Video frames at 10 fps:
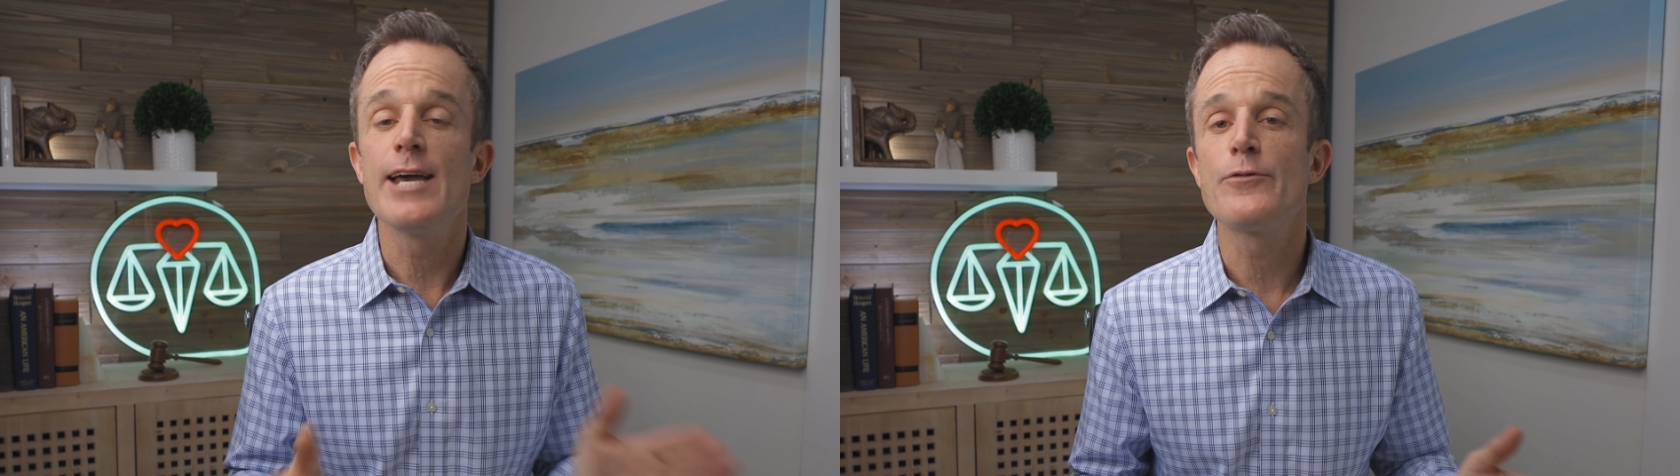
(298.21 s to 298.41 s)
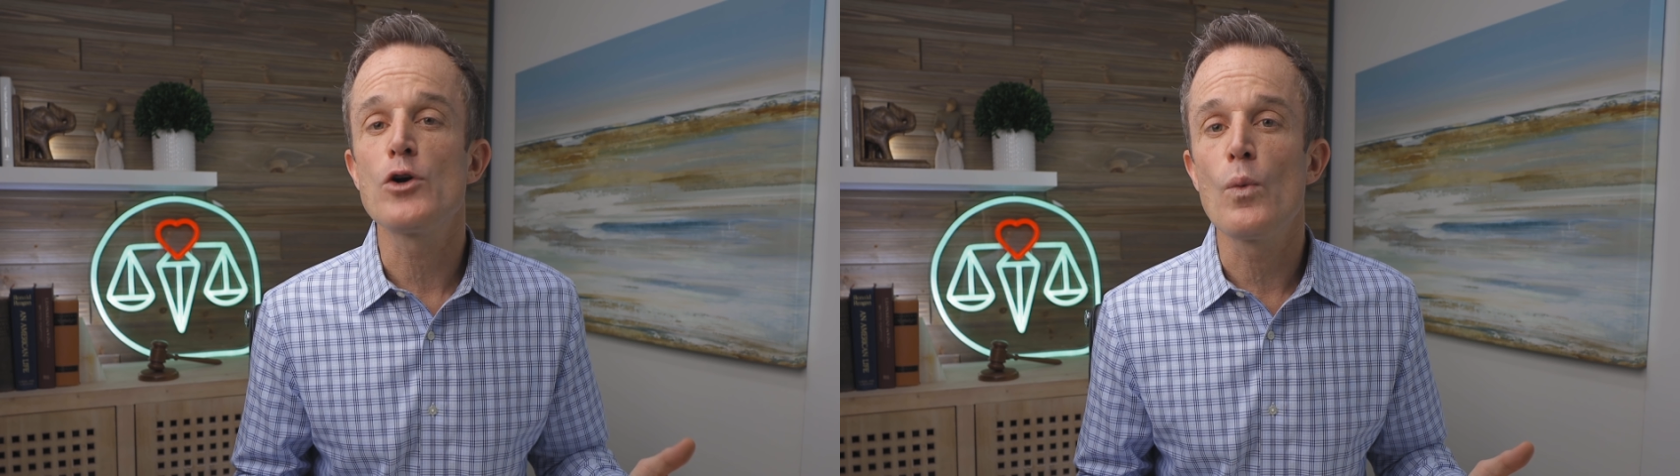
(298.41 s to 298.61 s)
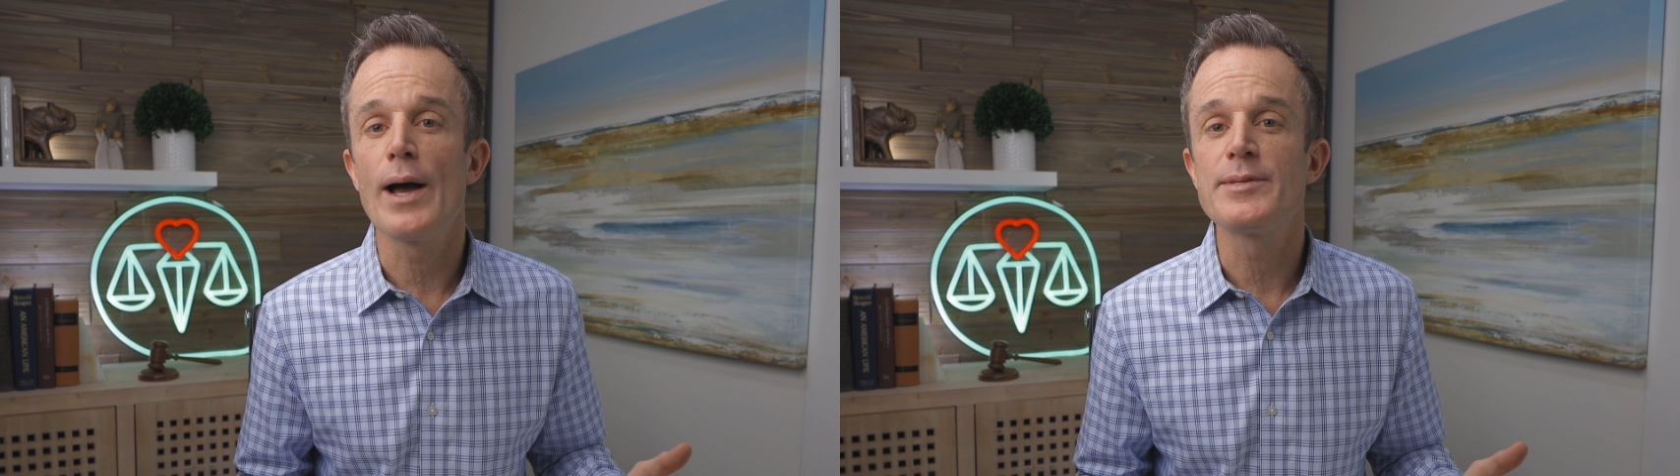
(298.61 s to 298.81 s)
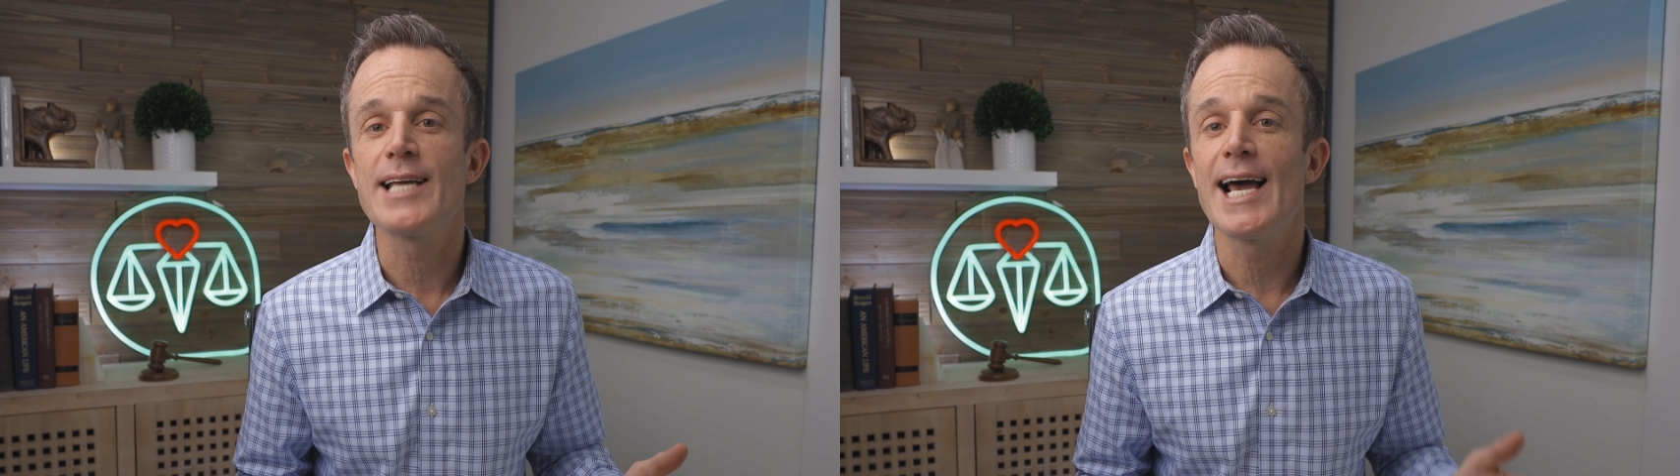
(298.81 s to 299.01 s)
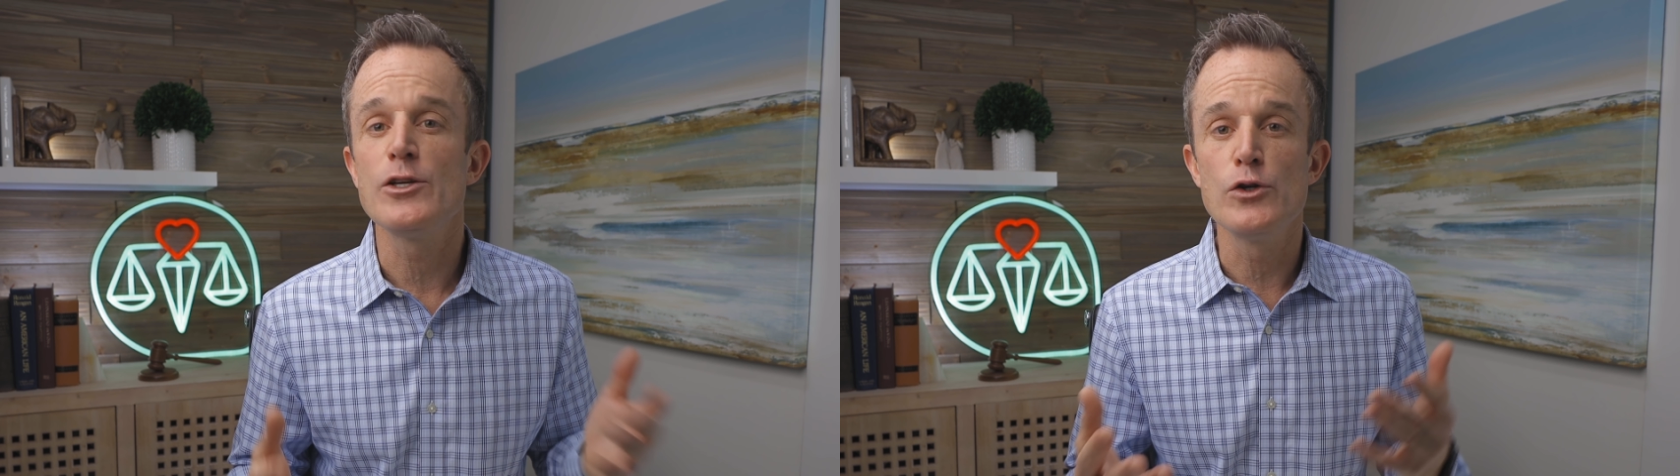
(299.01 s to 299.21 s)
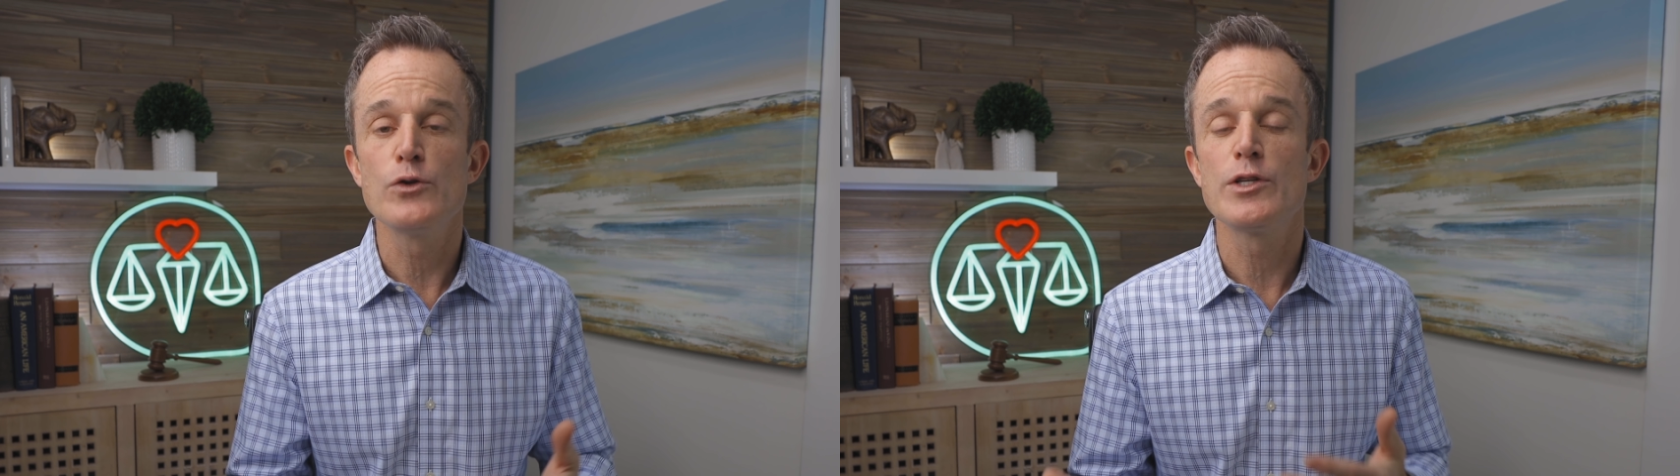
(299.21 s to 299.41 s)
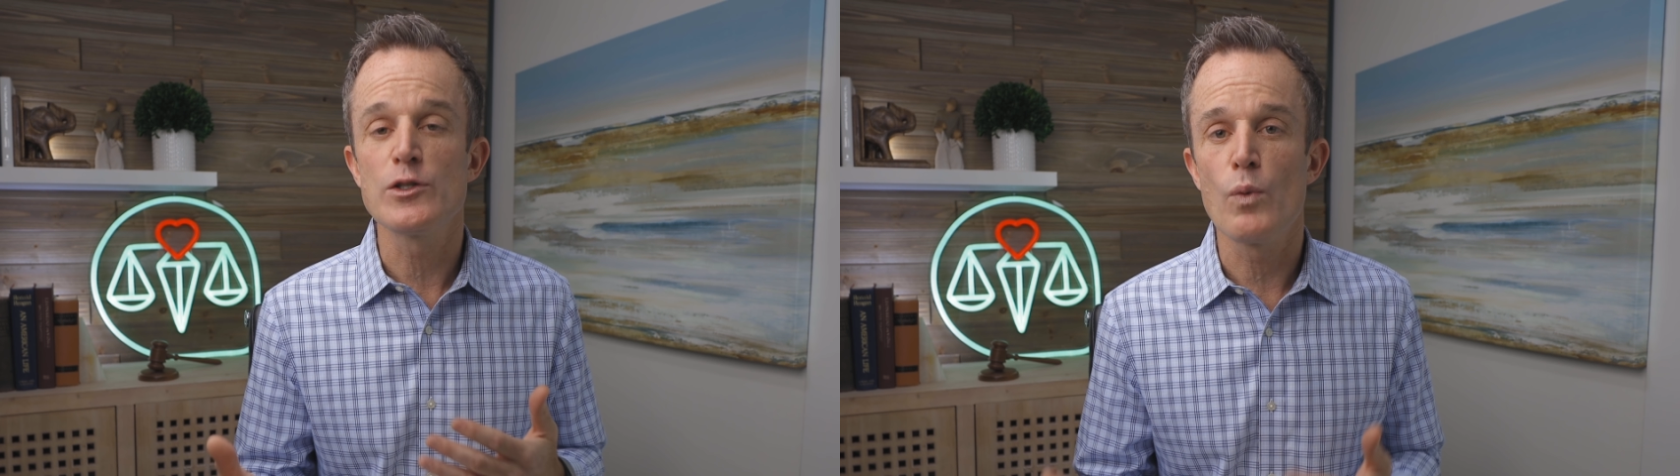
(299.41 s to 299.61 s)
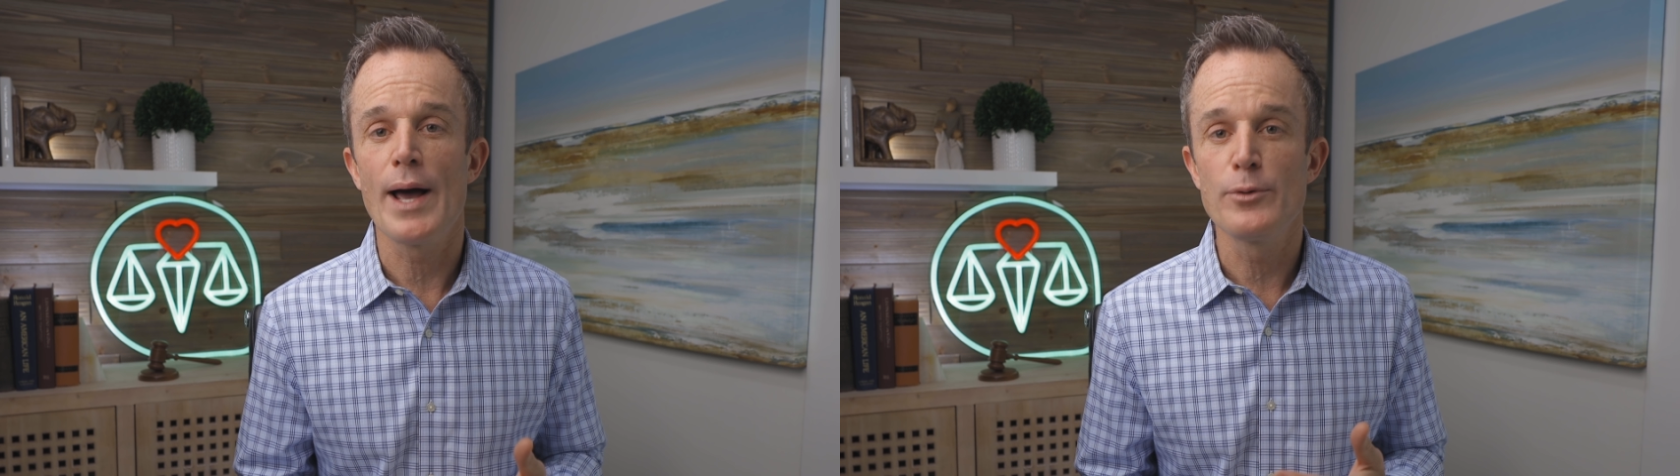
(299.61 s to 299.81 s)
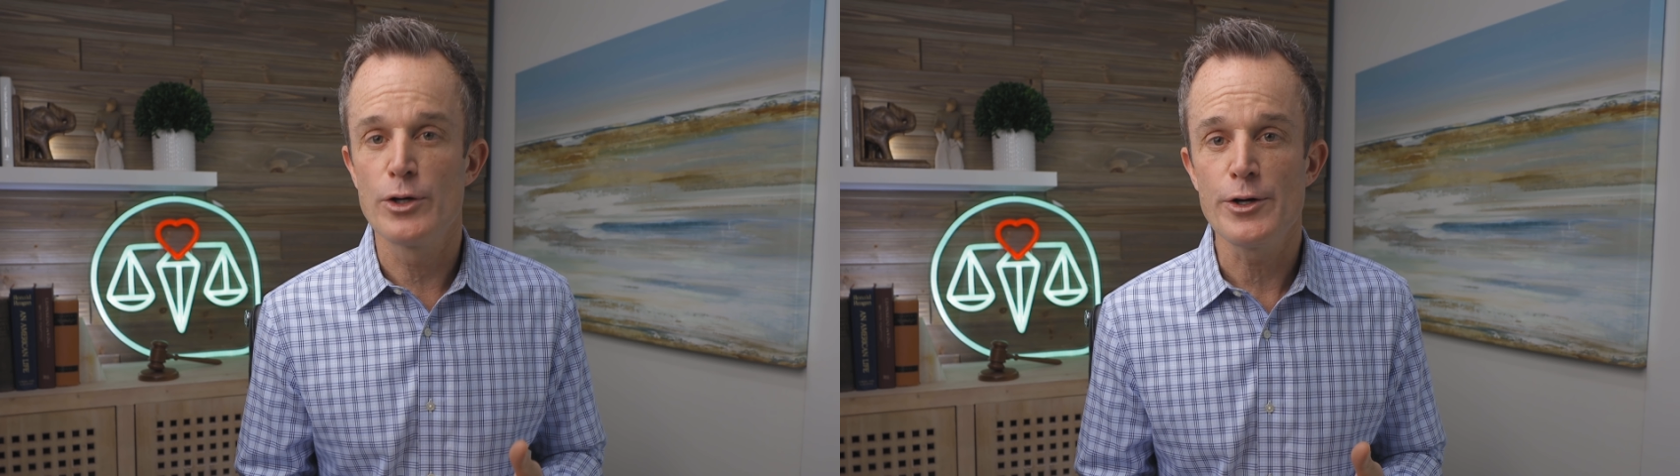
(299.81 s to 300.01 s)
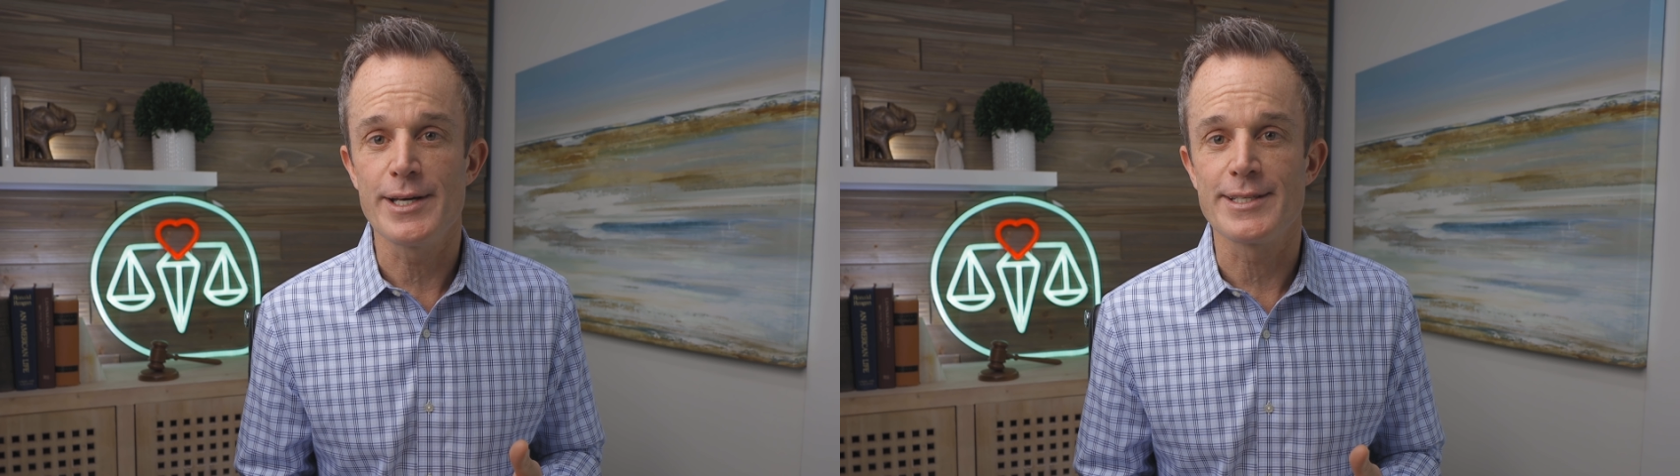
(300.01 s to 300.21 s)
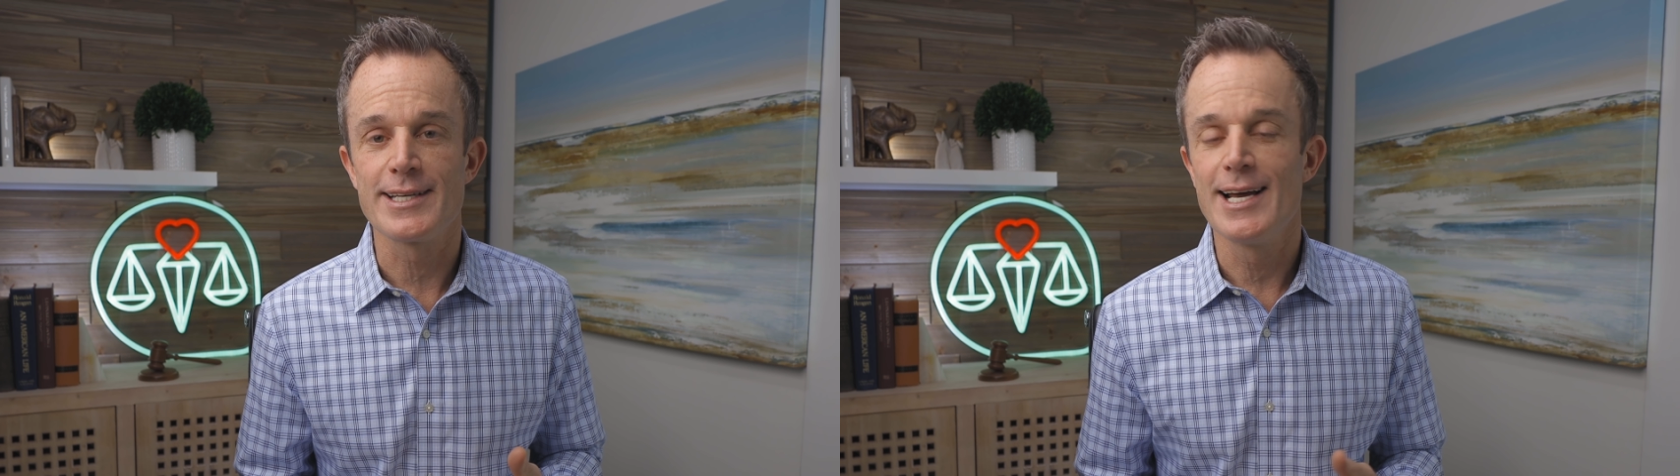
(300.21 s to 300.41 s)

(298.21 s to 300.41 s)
if your website uses web cookies.